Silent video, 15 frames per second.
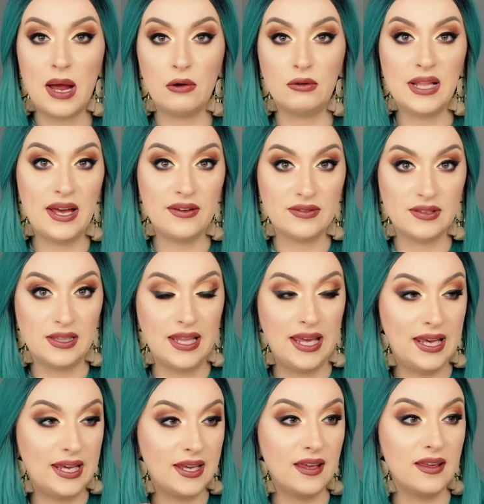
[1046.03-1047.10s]
I will have the
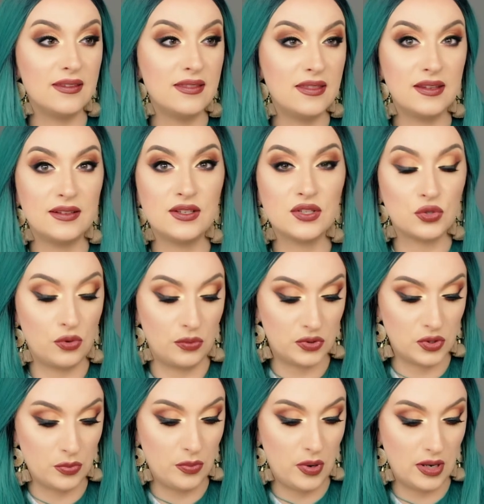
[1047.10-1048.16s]
link in the
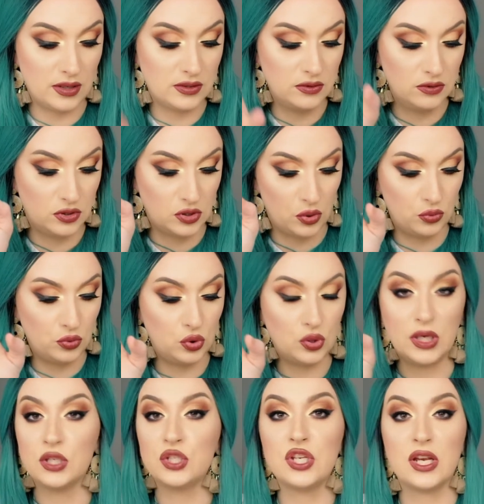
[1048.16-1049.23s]
description box so you
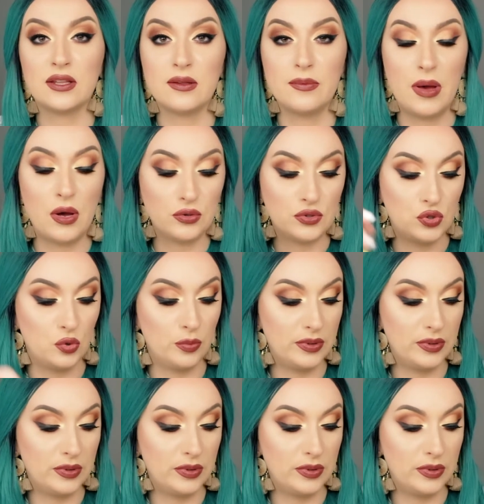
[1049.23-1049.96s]
can check them out too.